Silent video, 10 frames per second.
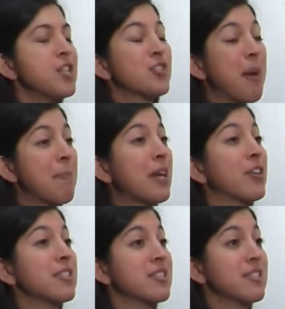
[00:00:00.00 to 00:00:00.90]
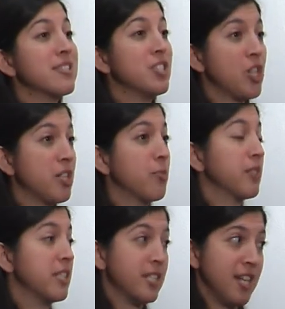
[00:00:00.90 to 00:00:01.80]
So my parents
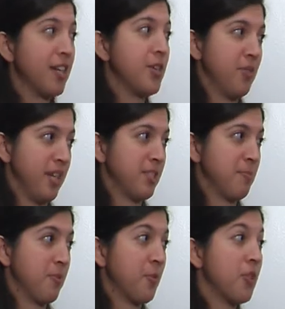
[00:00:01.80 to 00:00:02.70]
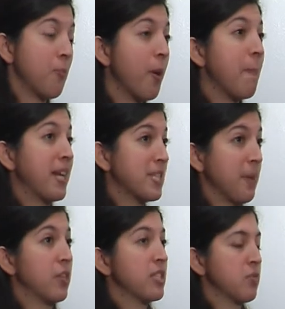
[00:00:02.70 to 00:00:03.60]
genuinely did not know what my
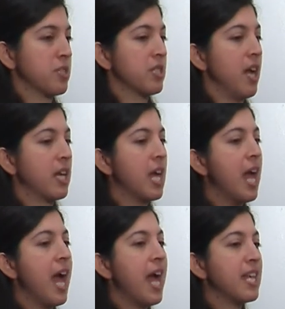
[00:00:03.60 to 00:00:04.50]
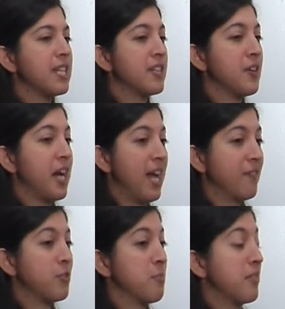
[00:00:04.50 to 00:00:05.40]
experience was like. And I
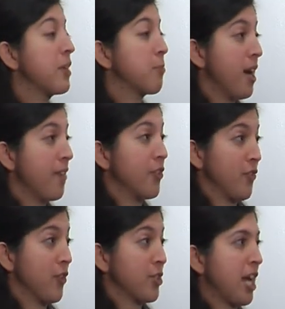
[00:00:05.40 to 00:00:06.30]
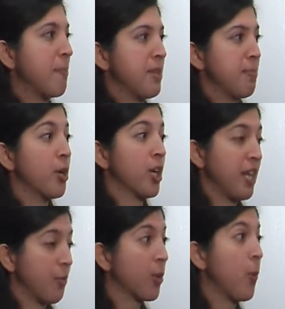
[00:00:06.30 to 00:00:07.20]
have to admit, they read it for the first time in the book, and
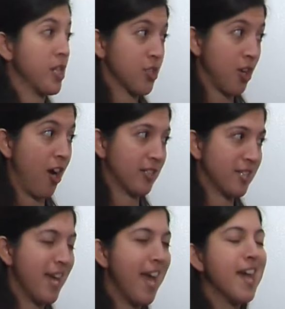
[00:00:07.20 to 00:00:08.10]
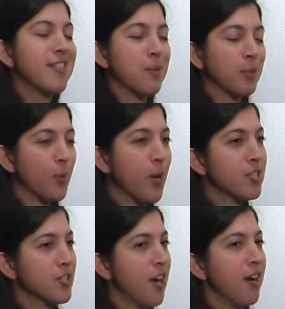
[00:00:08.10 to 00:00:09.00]
they were quite shocked. They were quite
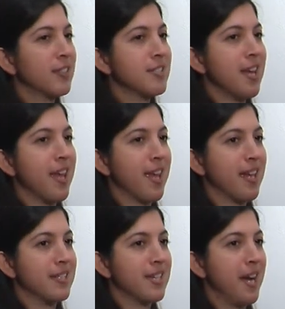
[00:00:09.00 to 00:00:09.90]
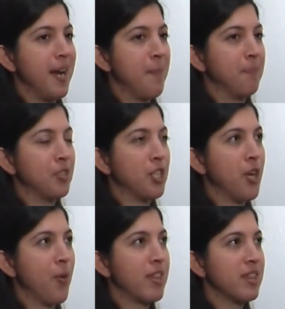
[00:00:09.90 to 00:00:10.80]
shocked, and,
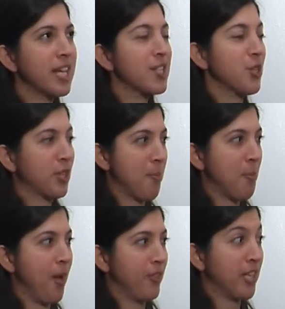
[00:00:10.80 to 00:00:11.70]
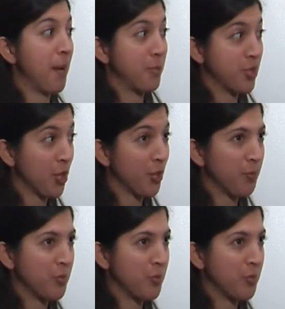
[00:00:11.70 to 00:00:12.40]
I think it took them a while to come to terms